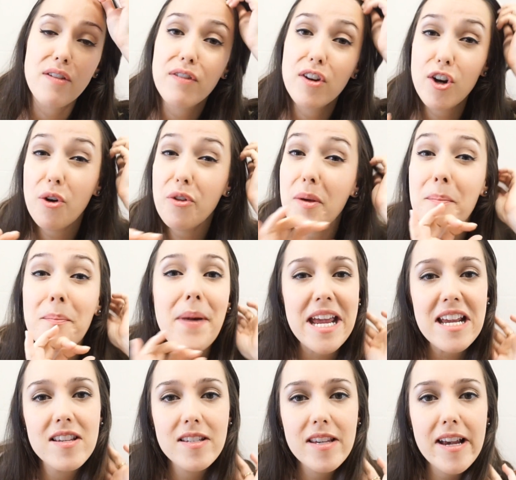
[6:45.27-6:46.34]
If you know the
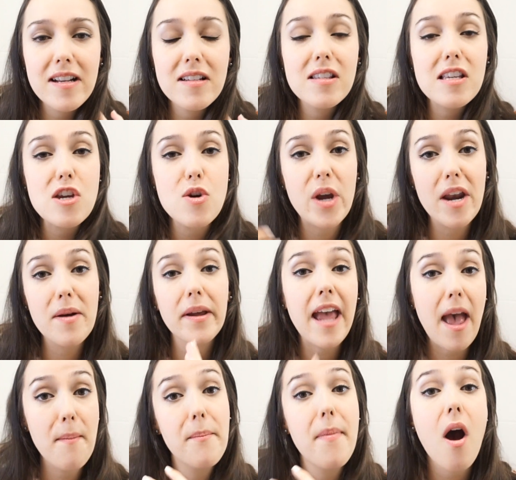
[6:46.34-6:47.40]
basics, you can
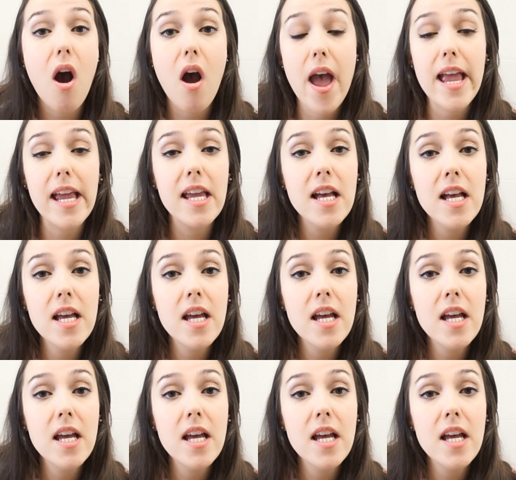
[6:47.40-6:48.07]
get by